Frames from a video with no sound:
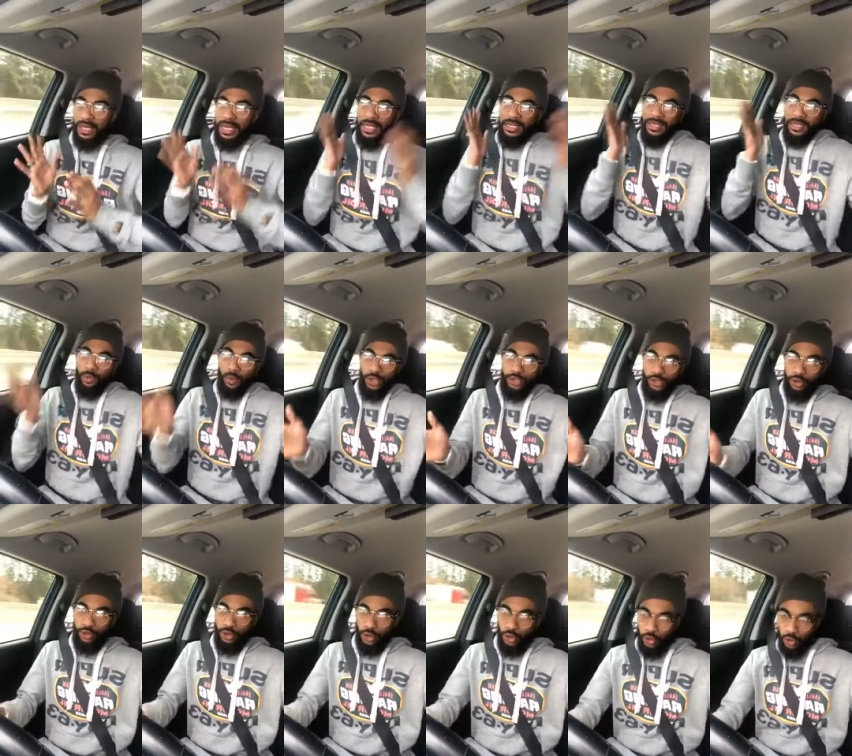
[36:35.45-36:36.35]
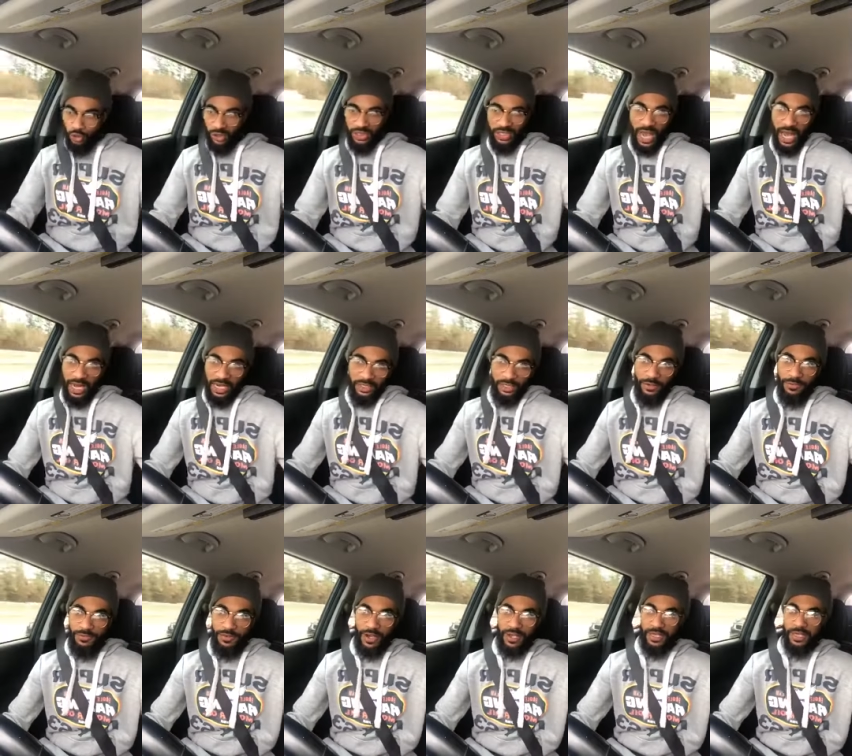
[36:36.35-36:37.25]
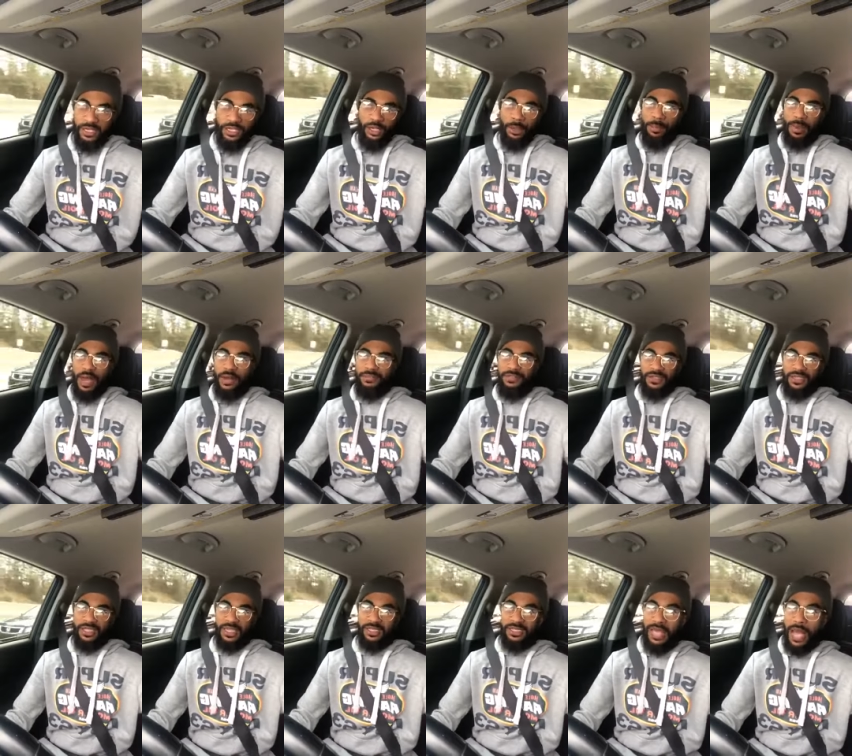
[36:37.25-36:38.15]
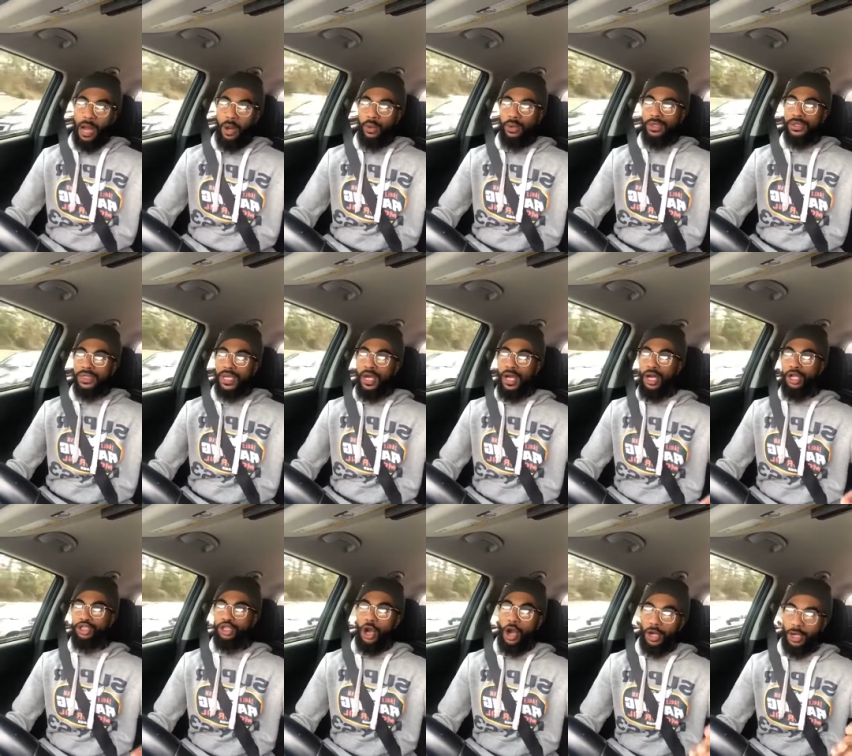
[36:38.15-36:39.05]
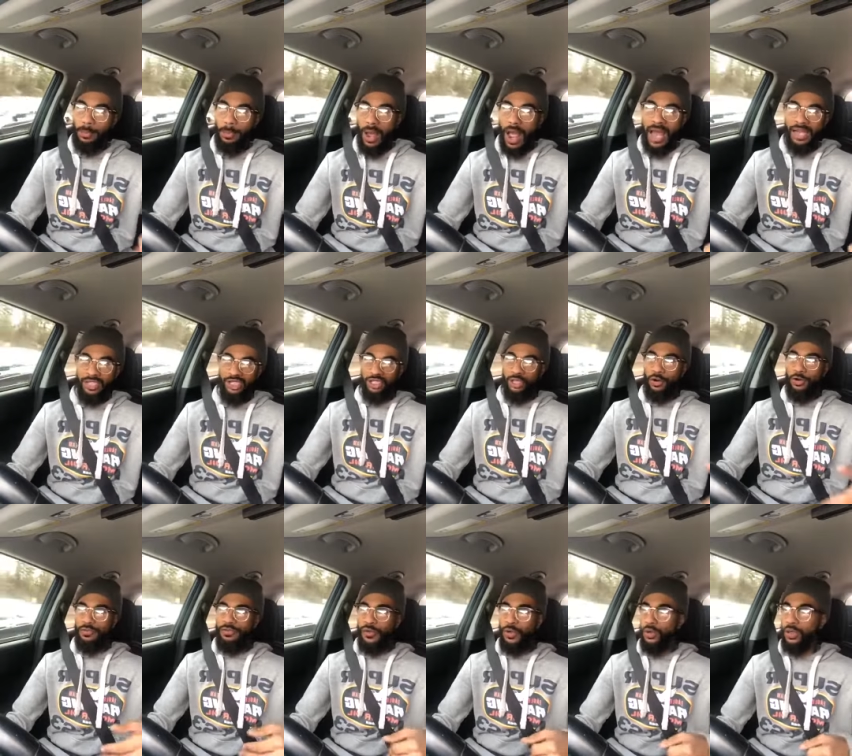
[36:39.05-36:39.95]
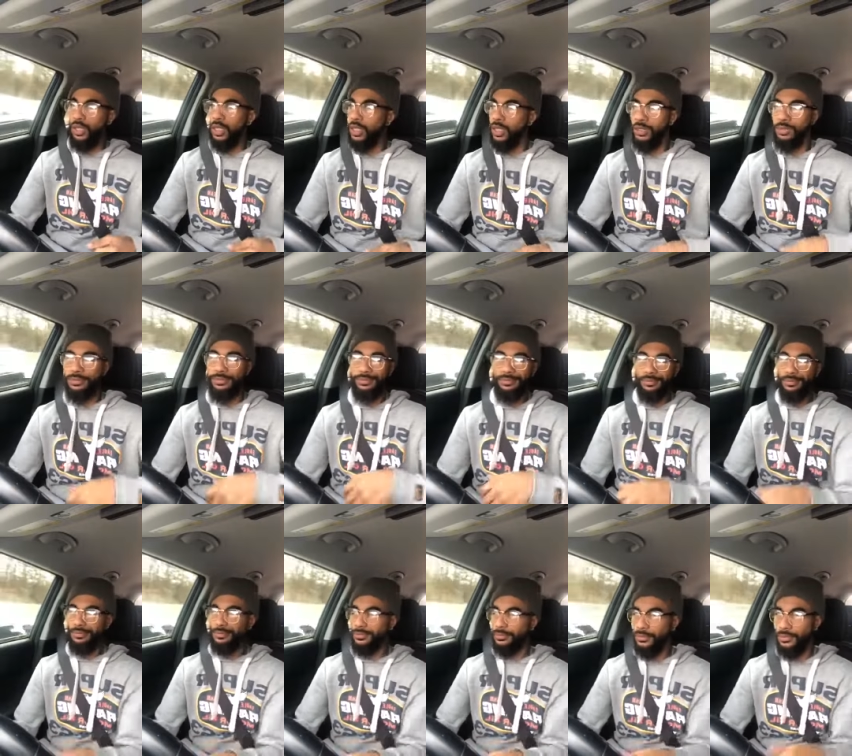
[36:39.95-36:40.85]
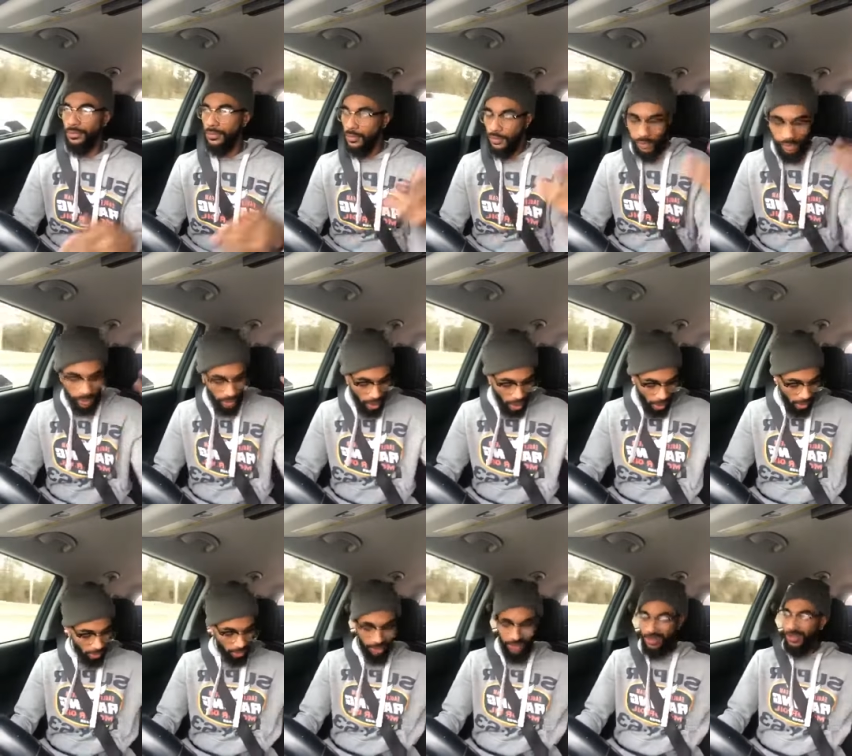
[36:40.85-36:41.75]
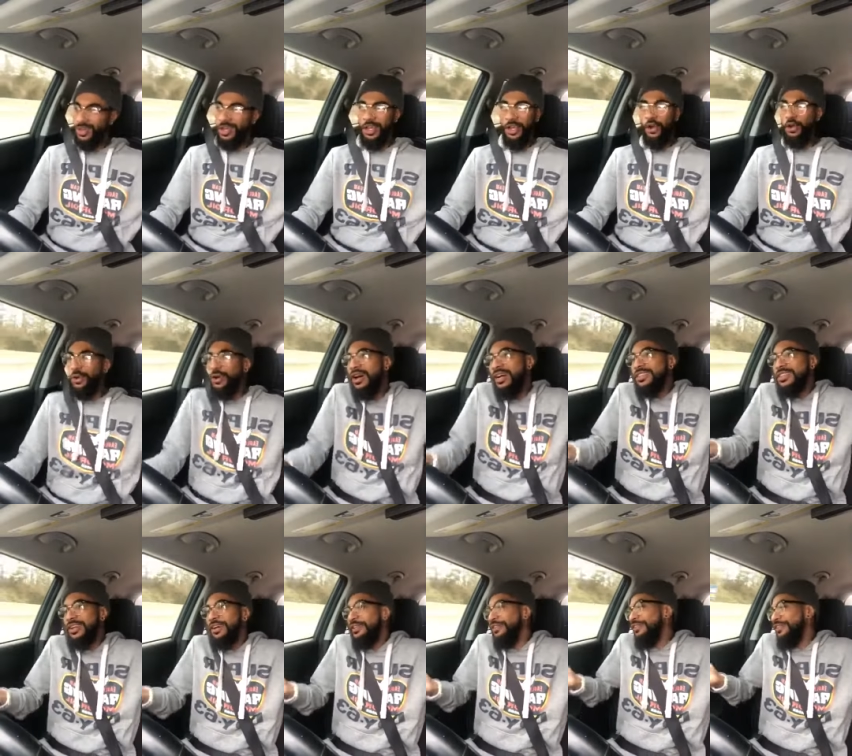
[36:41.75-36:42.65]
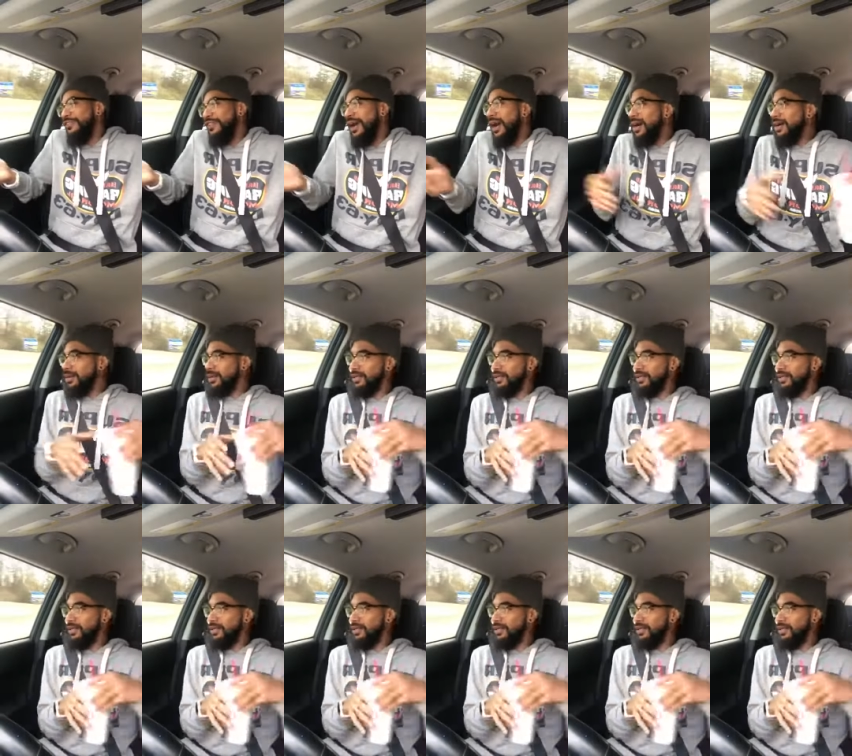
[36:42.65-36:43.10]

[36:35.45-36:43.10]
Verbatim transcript: And then what you do, you sat on your fucking in your bed for six hours talking about I just don't feel good. Yo, what the fuck?